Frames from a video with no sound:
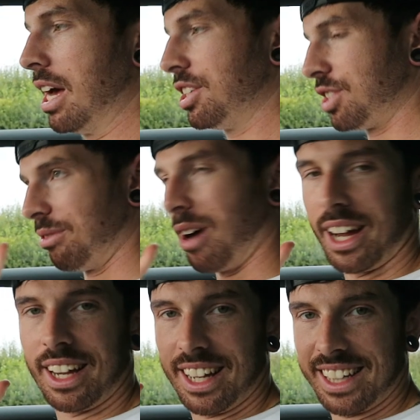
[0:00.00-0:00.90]
So
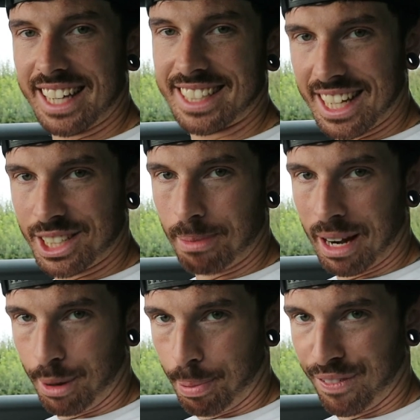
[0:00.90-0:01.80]
right, let's head to
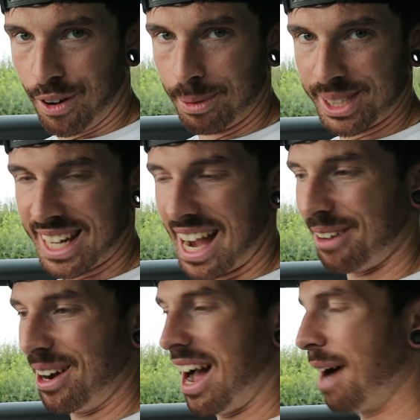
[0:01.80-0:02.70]
Mallory Performance
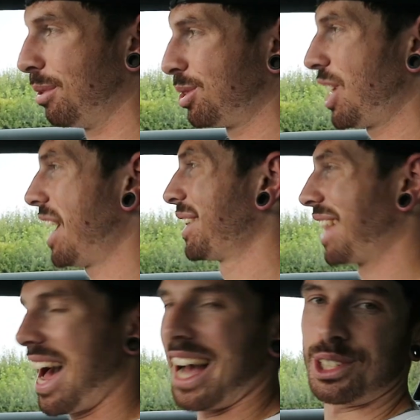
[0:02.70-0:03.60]
now and we'll check
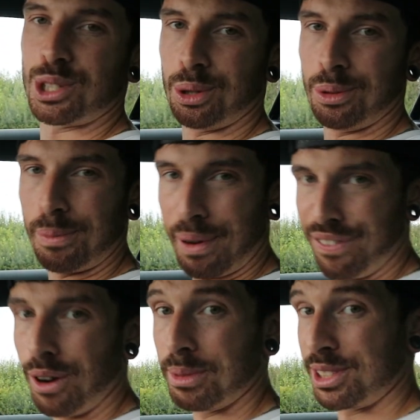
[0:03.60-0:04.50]
the actual
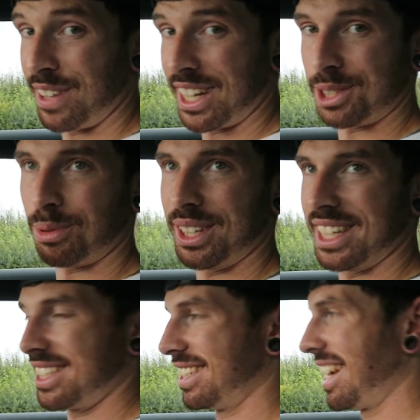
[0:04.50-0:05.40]
performance figures, what
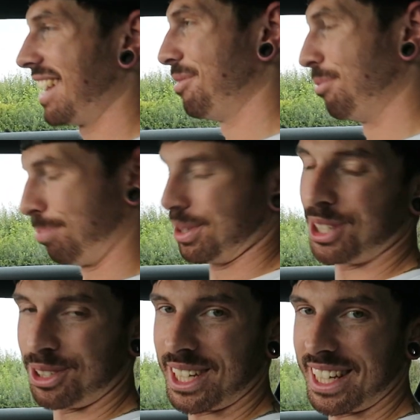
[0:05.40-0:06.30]
this is
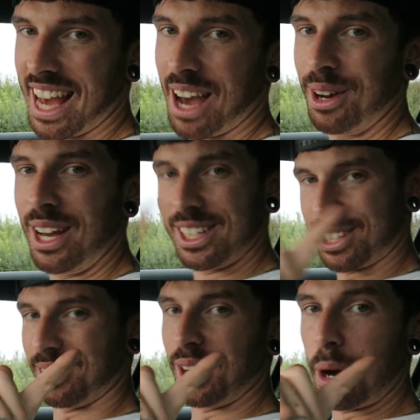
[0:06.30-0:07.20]
producing now.
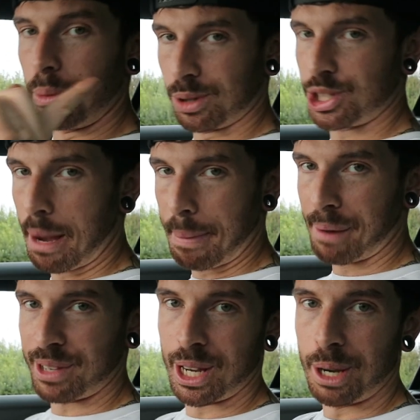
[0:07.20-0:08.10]
So we'll check
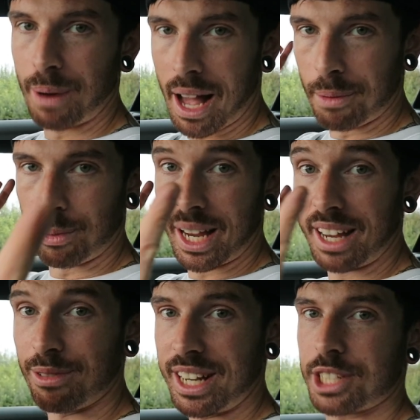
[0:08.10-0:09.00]
back with you when
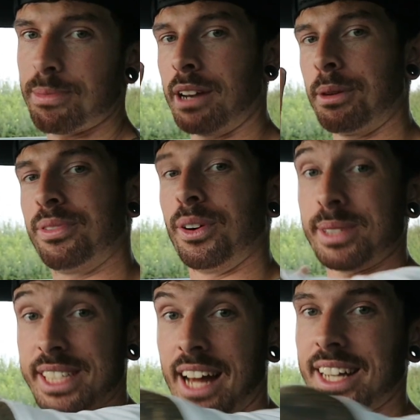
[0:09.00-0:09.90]
we reach Mallory
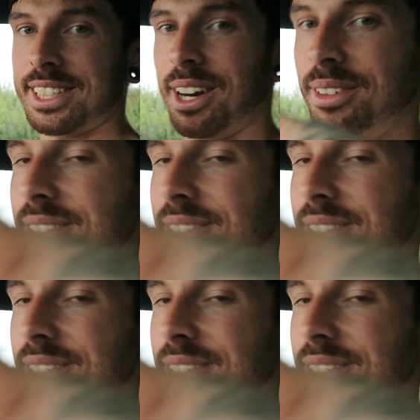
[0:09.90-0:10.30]
Performance now. Let's go.